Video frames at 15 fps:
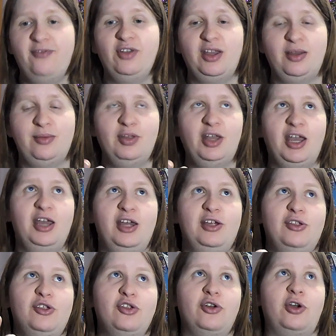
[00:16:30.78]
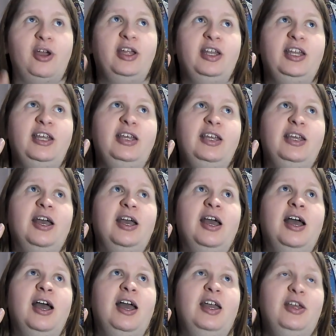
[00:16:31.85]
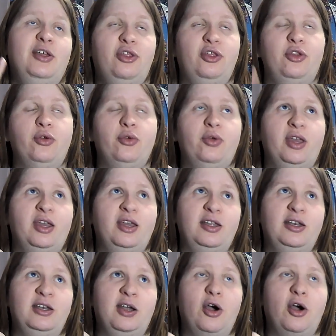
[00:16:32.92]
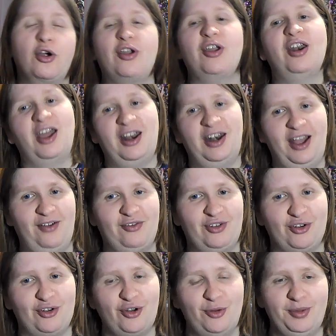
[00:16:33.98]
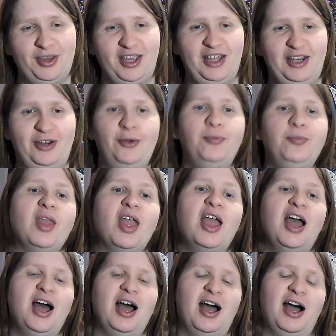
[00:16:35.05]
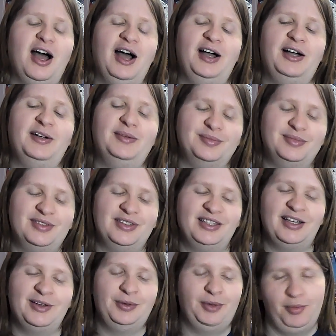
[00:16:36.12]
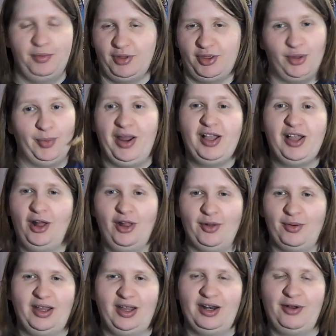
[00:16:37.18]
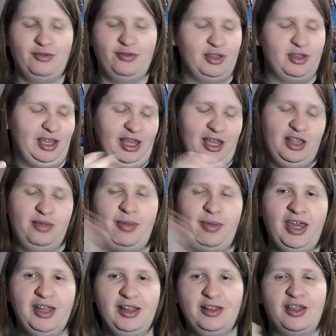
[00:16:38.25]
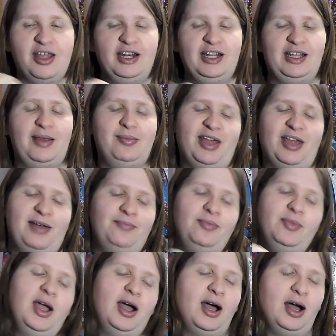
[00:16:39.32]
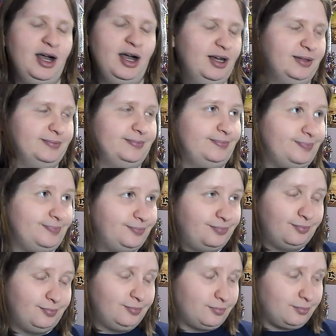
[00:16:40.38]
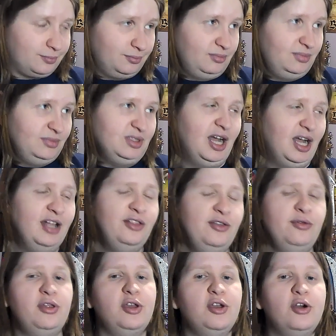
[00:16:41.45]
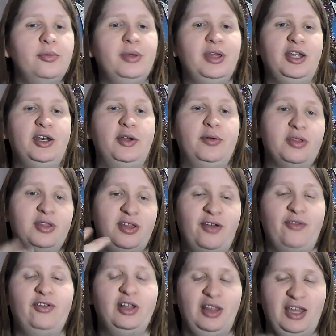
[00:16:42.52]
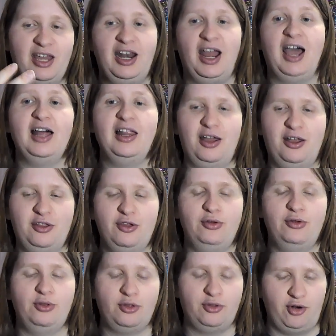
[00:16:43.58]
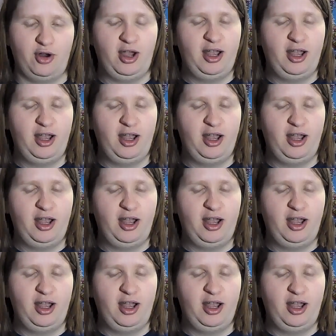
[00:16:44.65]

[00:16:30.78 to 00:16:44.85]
named a shiny Hisuian Arcanine after Koma Inu. Um, it, it, was the right coloring, and I was just like, it's male, it's getting named that. Um, I do see Koma Inu is definitely an ally to the Straw